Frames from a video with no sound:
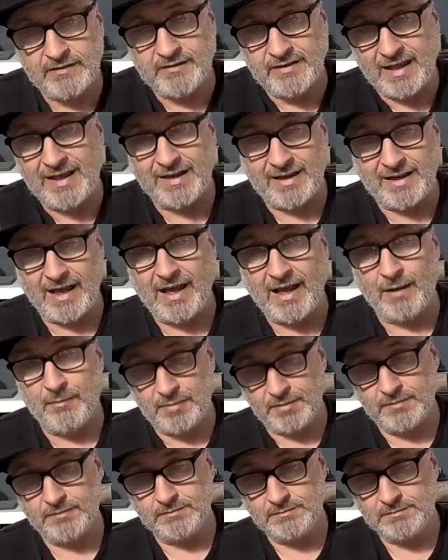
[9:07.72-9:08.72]
that gap
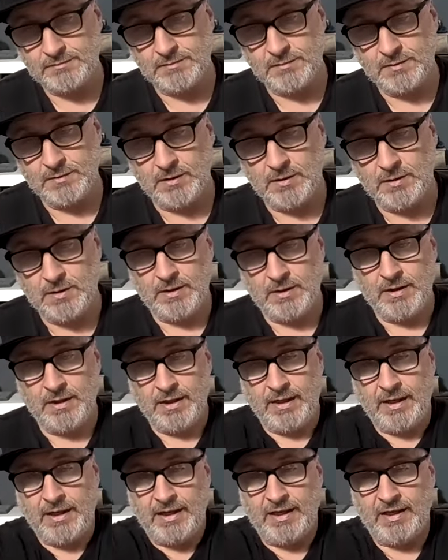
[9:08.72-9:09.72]

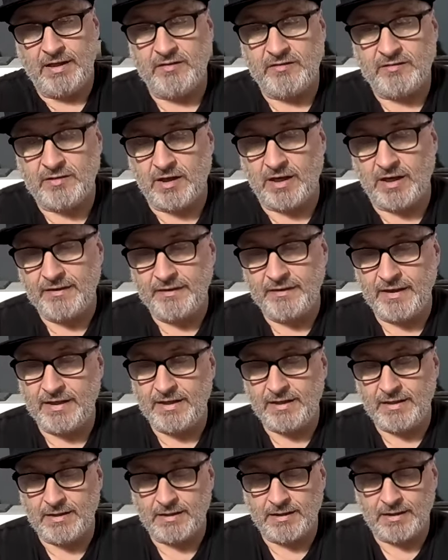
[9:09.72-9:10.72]
is, I
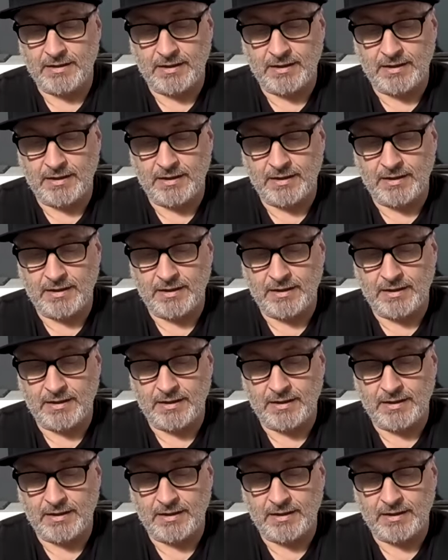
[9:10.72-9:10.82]
think,